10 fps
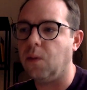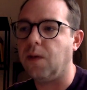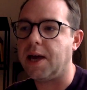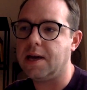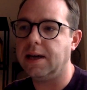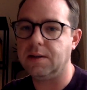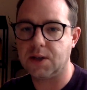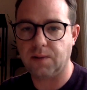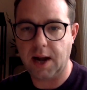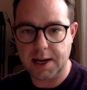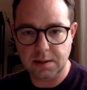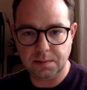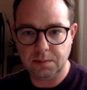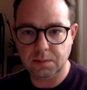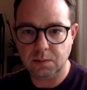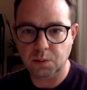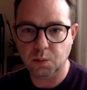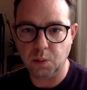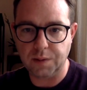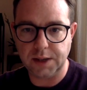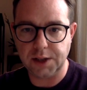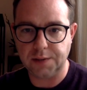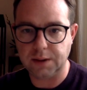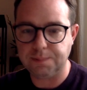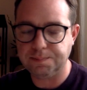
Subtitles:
they interrelate with each other.